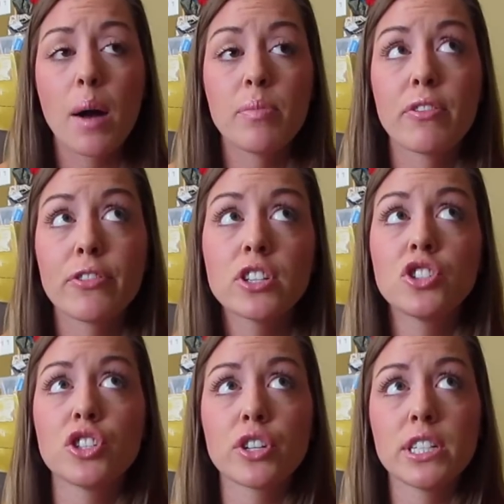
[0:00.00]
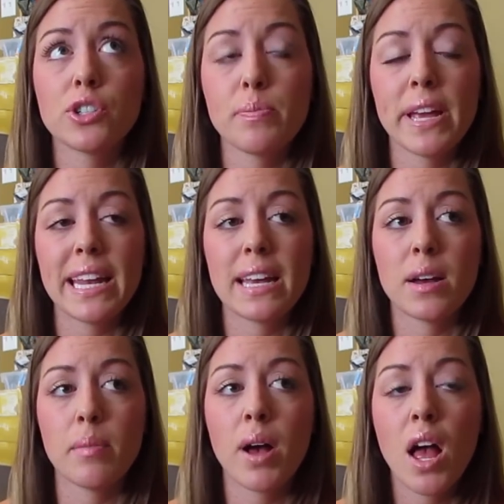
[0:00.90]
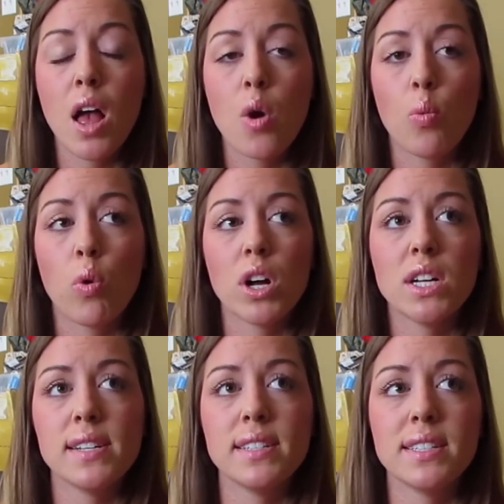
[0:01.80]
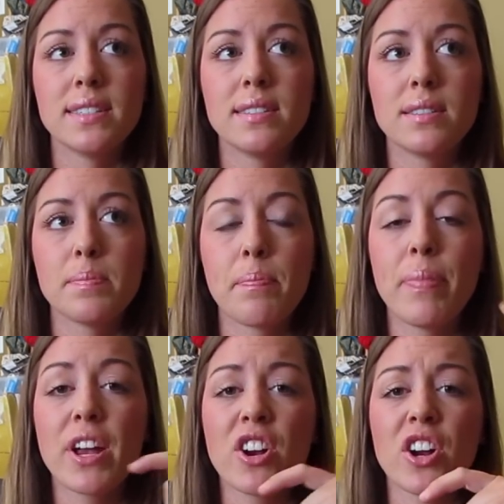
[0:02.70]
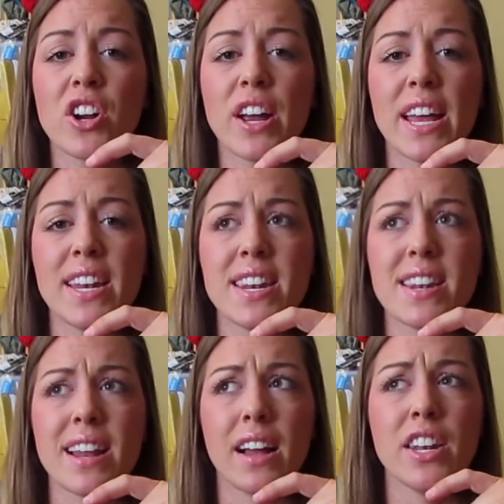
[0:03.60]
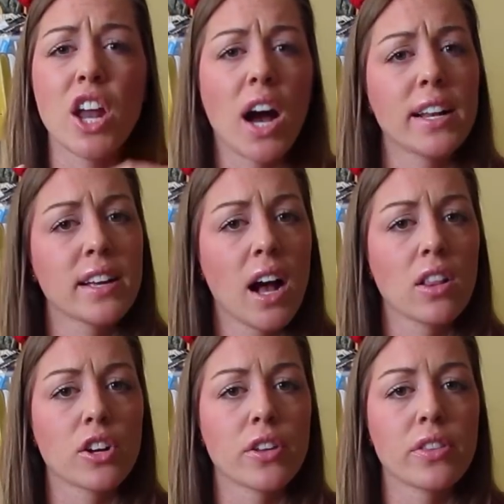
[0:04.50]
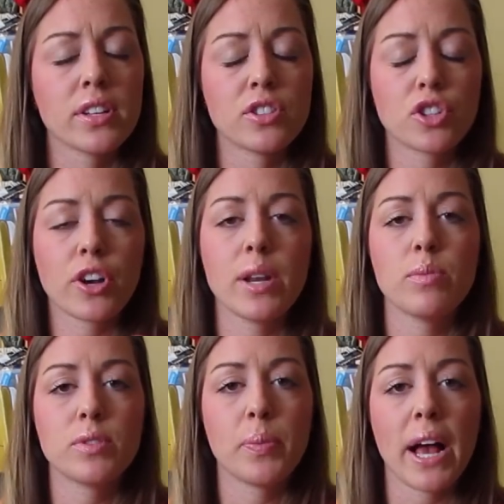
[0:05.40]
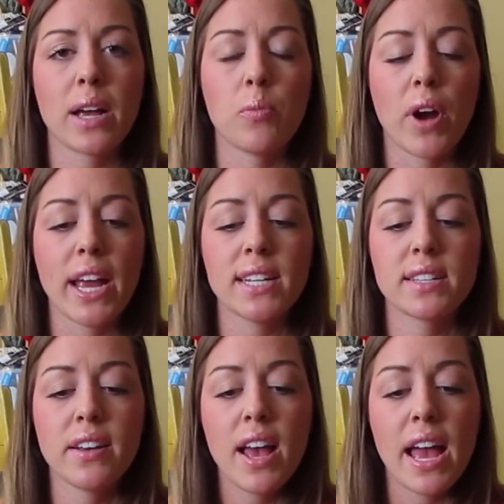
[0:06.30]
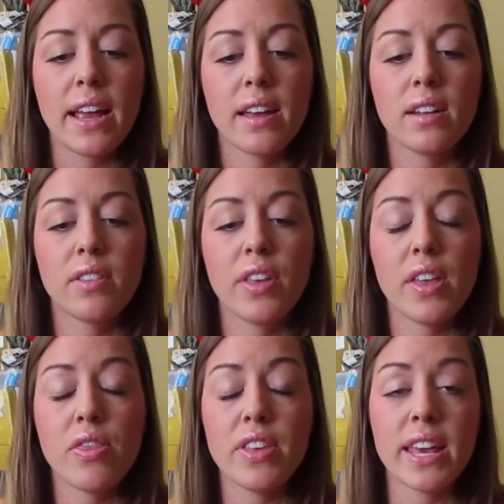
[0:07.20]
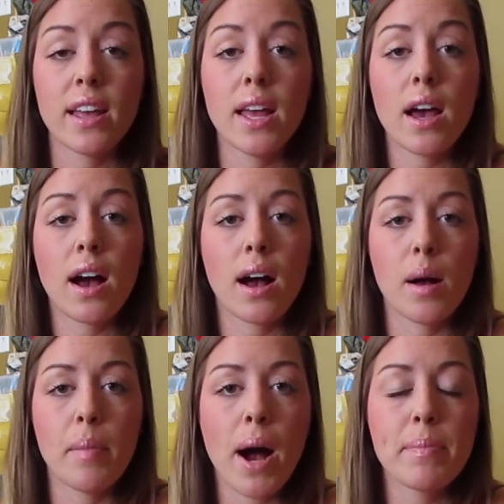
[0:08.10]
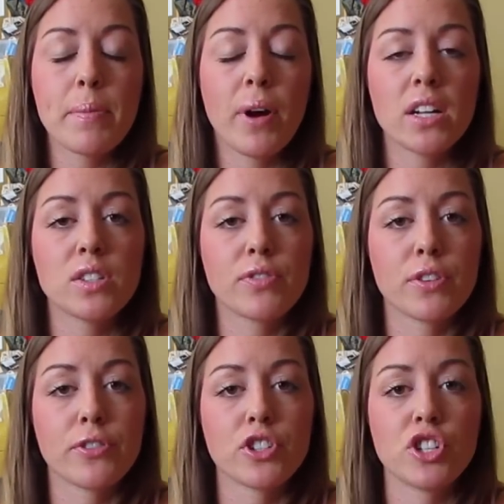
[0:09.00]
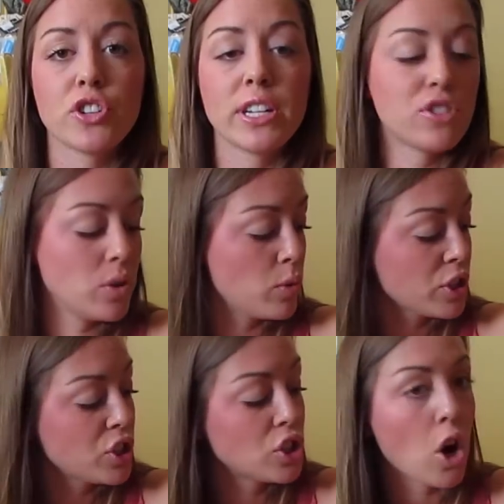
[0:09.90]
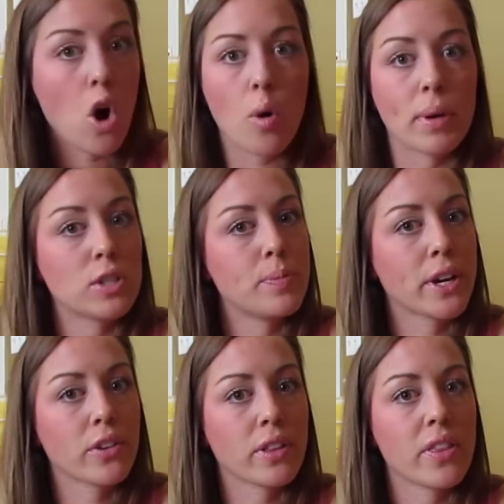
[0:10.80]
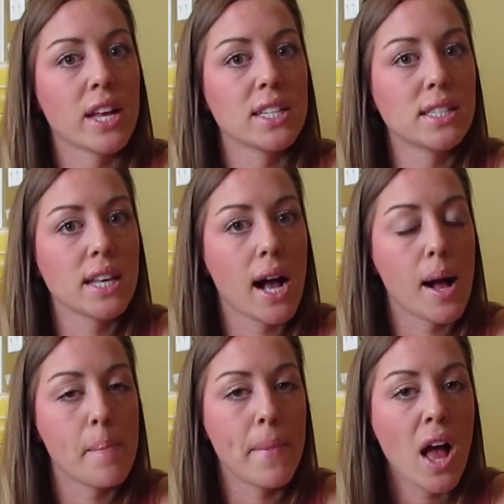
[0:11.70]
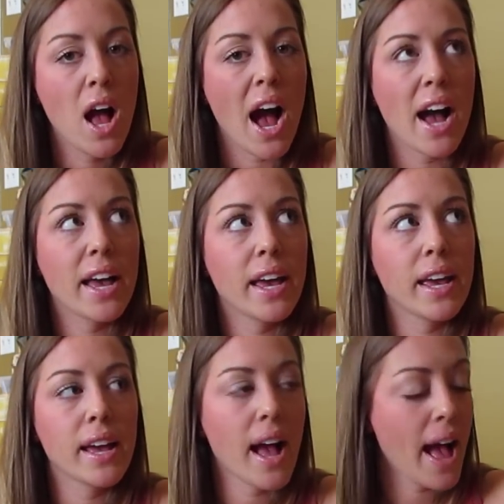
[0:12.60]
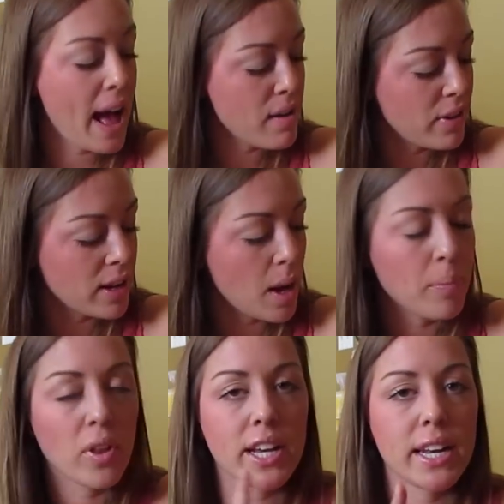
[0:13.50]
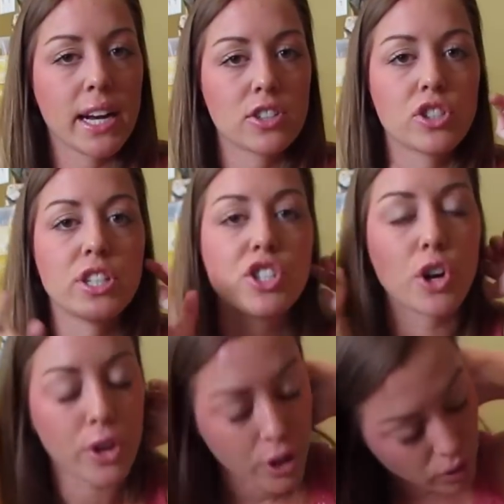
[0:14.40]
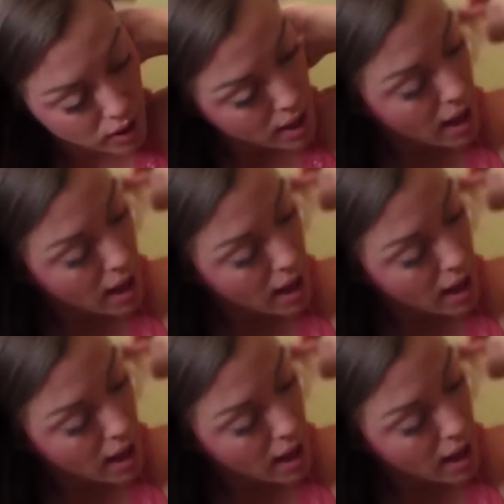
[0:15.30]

The first generation PDM was bigger and not in color. The screen was black and white, and then the OmniPods for the first generation were so much bigger than this. I have a couple I could actually show you